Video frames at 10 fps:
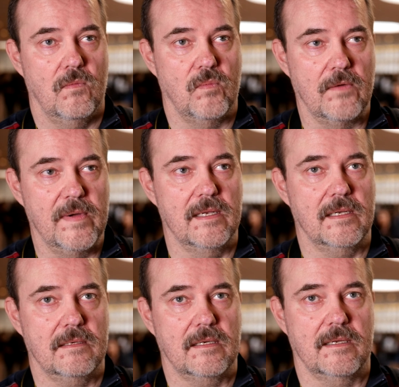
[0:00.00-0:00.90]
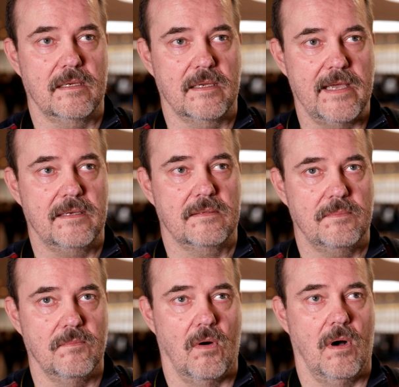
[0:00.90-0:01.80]
we will get
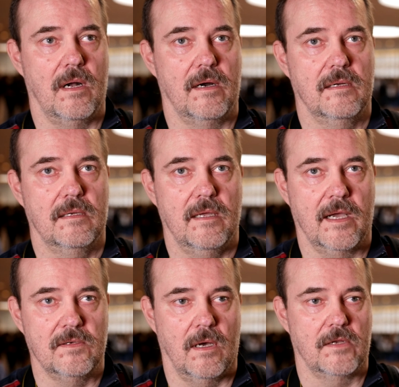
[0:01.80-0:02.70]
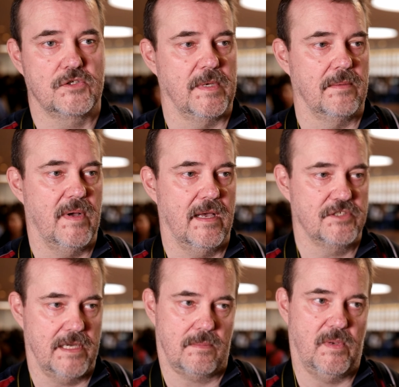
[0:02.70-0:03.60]
more acknowledgement by
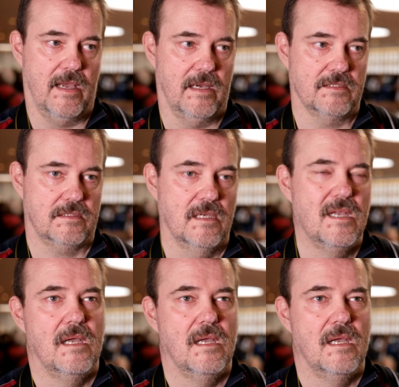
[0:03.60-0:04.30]
chess players.